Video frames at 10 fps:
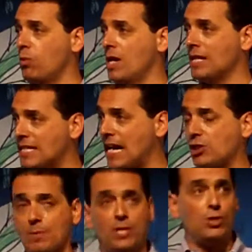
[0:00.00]
want
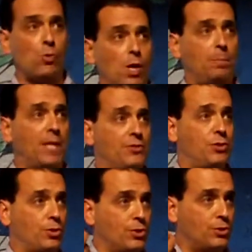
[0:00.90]
engagement in your workplace,
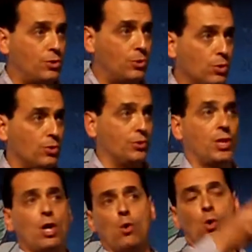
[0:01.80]
or your schools,
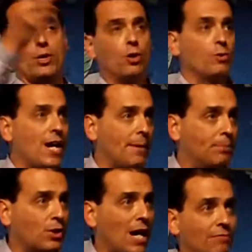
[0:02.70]
or your
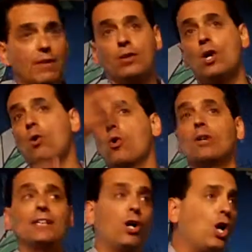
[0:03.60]
nonprofit, or
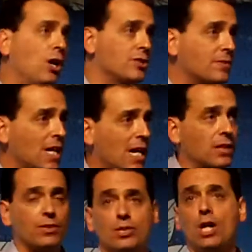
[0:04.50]
in the halls of
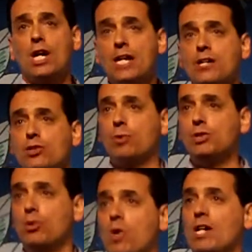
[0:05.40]
Congress, here's what
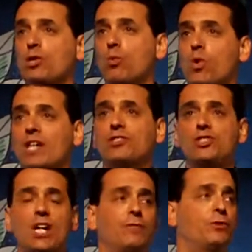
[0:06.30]
you want. You want
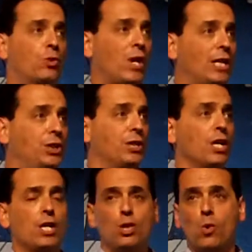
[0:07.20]
self-direction.
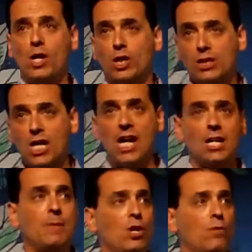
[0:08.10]
You want
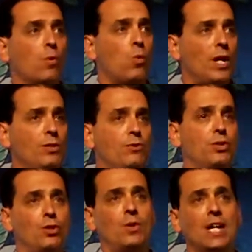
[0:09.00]
autonomy over what you
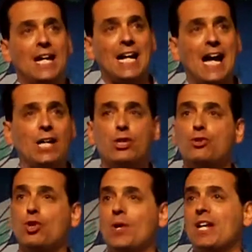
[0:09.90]
do and how you
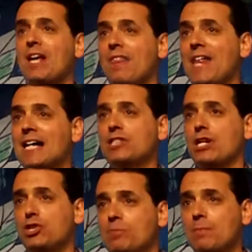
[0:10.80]
do it. That's how
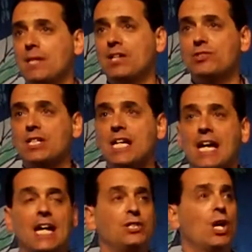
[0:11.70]
human beings
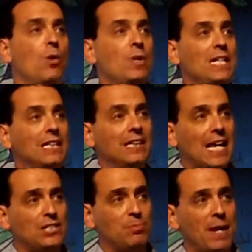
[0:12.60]
engage. We need
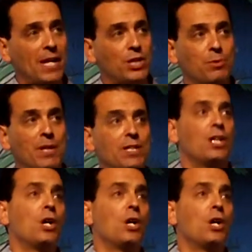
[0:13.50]
less management,